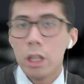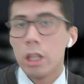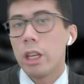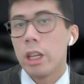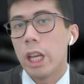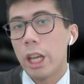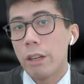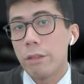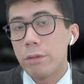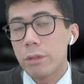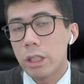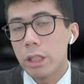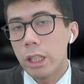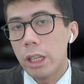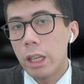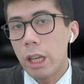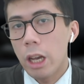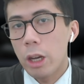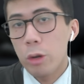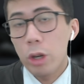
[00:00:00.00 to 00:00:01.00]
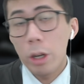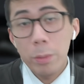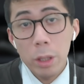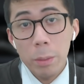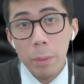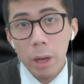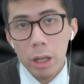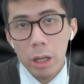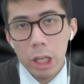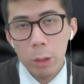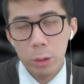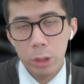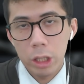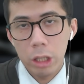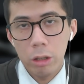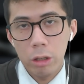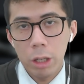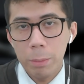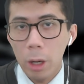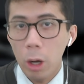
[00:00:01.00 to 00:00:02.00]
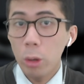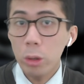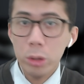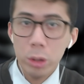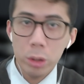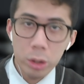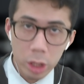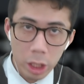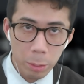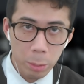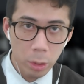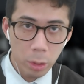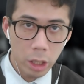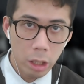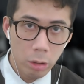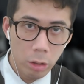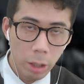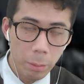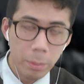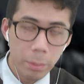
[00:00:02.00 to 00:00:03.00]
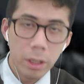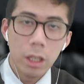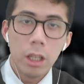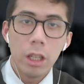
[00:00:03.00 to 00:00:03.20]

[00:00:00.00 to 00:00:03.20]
If the crypto market were to go up, also SHIB will go up.